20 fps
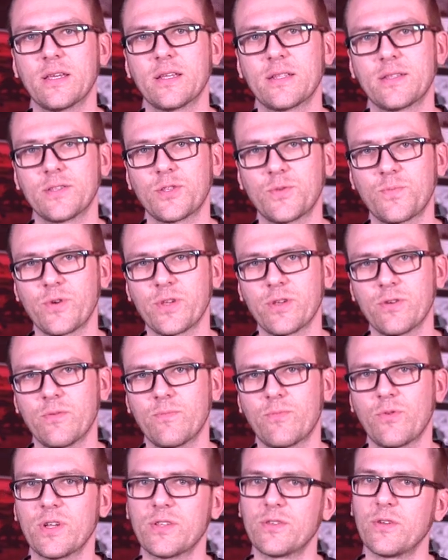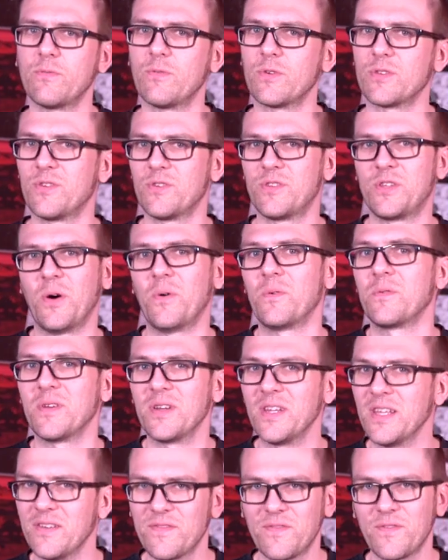It's a spring compressor what you
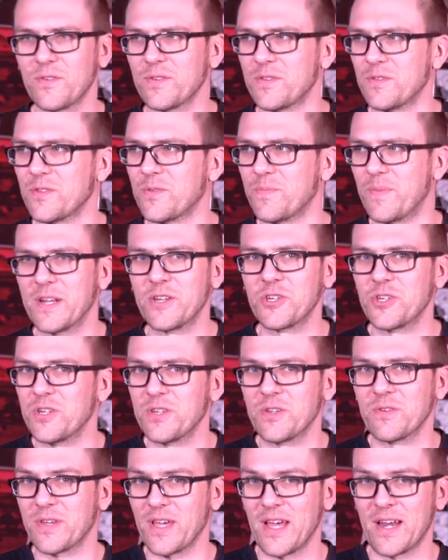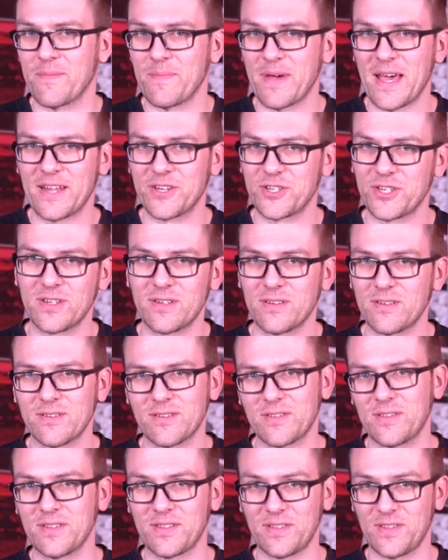don't need for suspension, you can imagine,
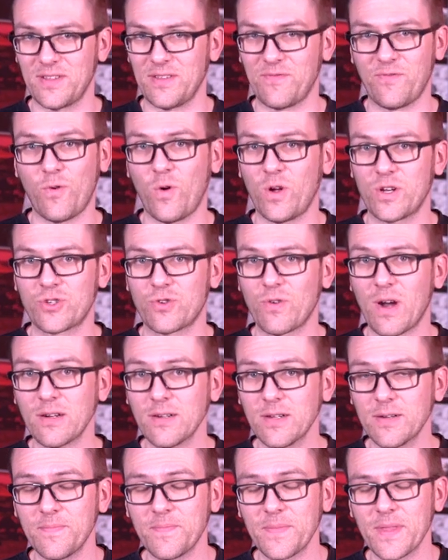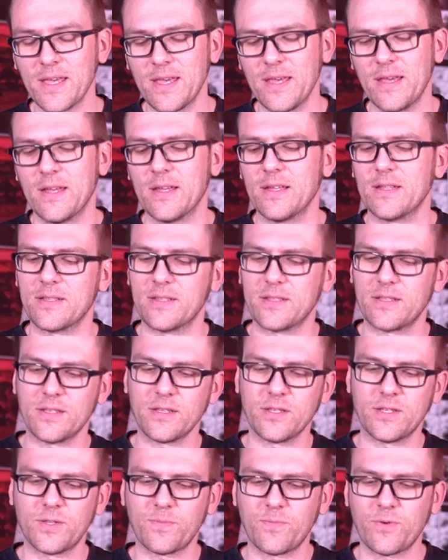because it's for a truck.
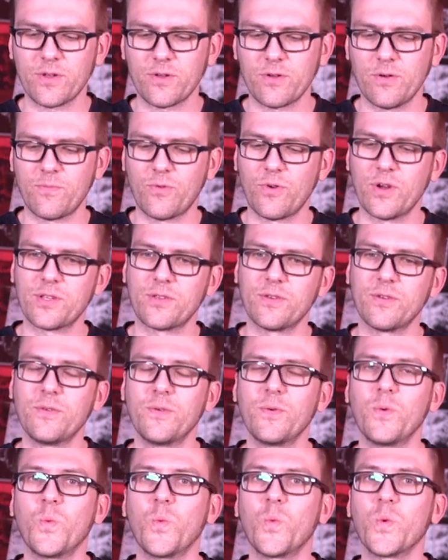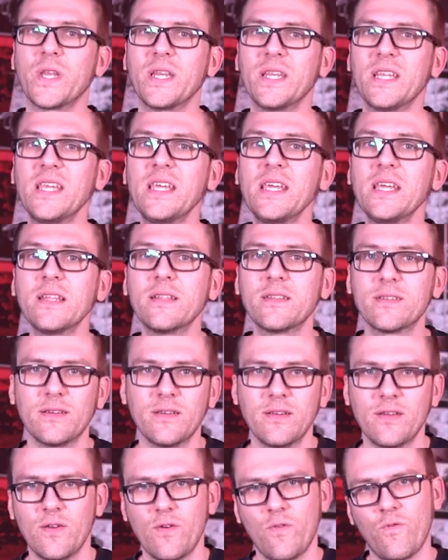This spring compressor we need
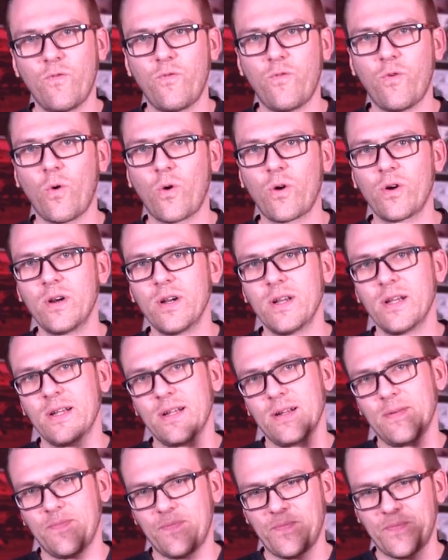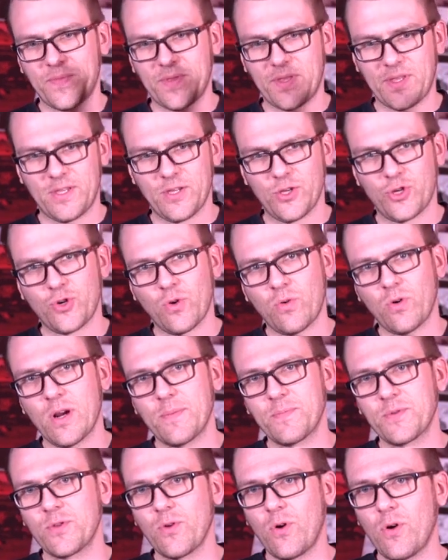for the shock
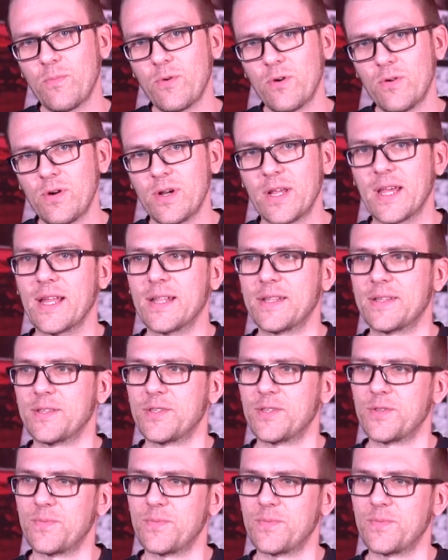absorber and the